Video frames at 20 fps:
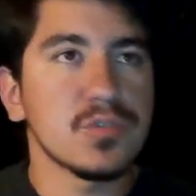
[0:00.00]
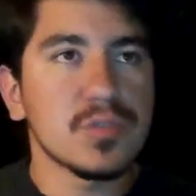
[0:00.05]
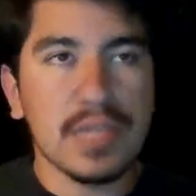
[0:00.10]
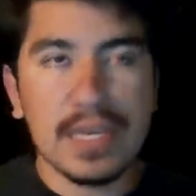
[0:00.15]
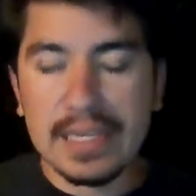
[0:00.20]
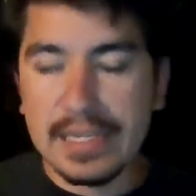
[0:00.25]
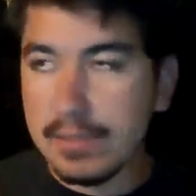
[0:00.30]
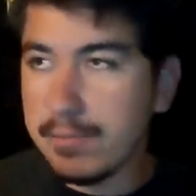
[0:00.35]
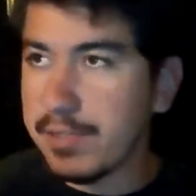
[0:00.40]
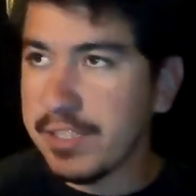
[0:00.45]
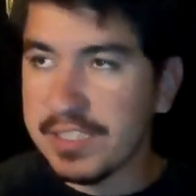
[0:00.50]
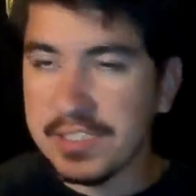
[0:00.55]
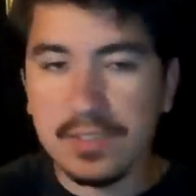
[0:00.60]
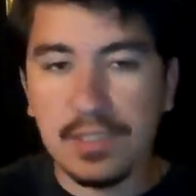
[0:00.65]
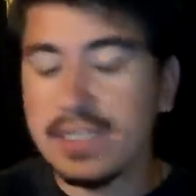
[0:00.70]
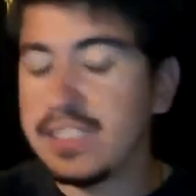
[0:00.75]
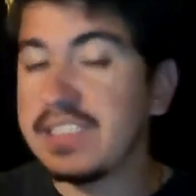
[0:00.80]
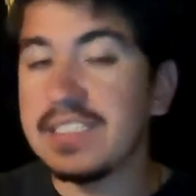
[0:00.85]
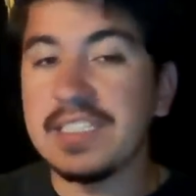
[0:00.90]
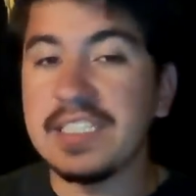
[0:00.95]
like he was
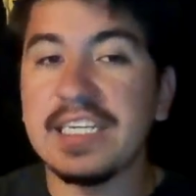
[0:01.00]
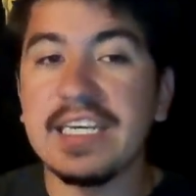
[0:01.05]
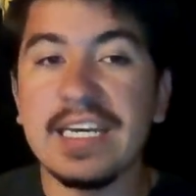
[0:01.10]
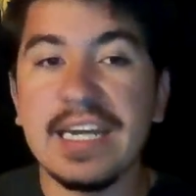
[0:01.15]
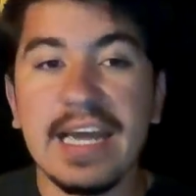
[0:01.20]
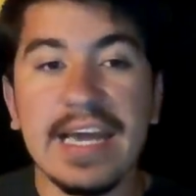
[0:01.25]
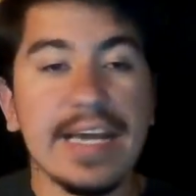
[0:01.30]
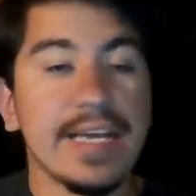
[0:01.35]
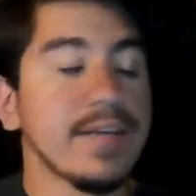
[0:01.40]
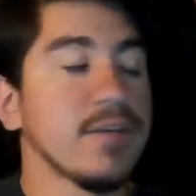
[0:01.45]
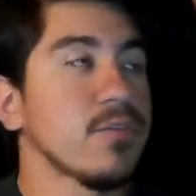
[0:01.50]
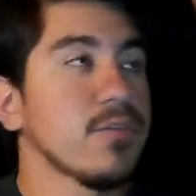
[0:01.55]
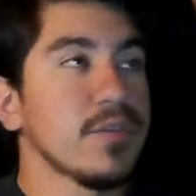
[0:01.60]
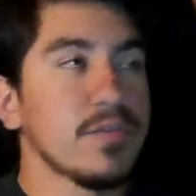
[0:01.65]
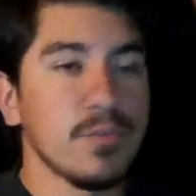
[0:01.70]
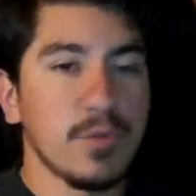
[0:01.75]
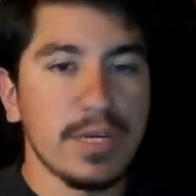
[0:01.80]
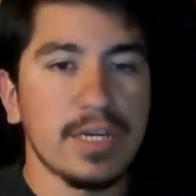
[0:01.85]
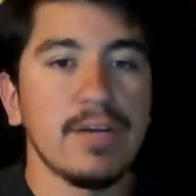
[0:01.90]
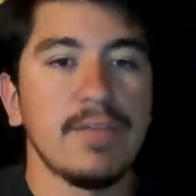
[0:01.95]
in TNA or in
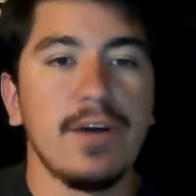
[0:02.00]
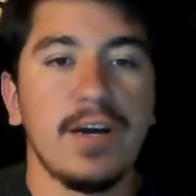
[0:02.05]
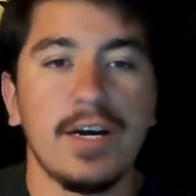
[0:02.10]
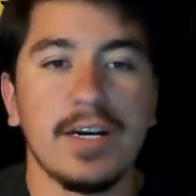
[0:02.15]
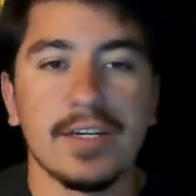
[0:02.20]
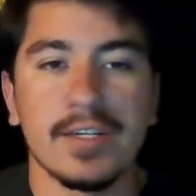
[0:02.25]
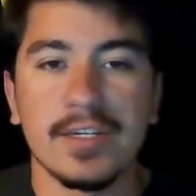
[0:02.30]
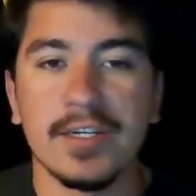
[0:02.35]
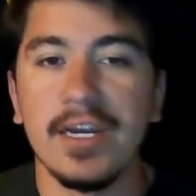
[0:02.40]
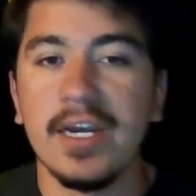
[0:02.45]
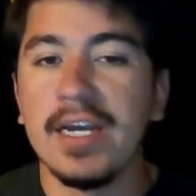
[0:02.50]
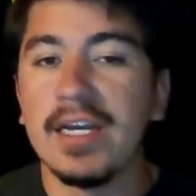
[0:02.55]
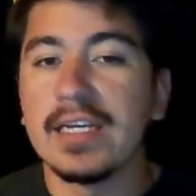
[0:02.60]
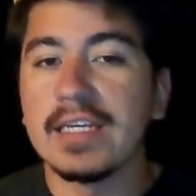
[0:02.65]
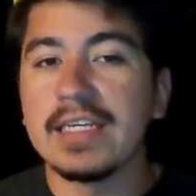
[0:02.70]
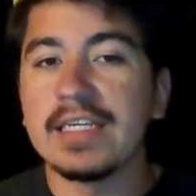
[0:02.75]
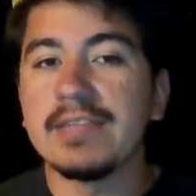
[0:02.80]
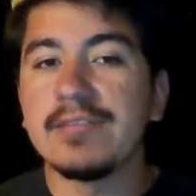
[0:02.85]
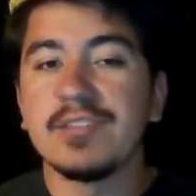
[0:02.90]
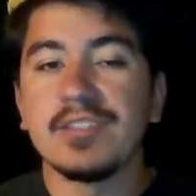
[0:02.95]
Ring of Honor.
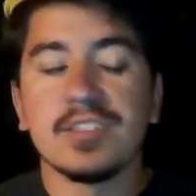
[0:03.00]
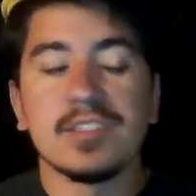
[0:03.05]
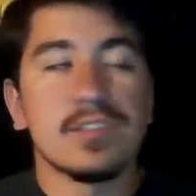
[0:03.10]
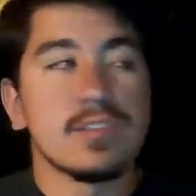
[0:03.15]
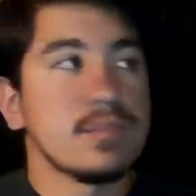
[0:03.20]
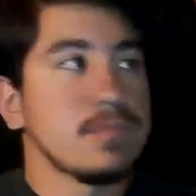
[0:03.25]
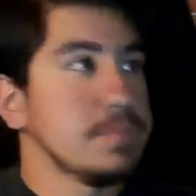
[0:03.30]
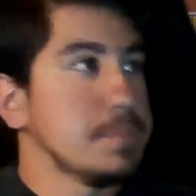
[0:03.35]
He's just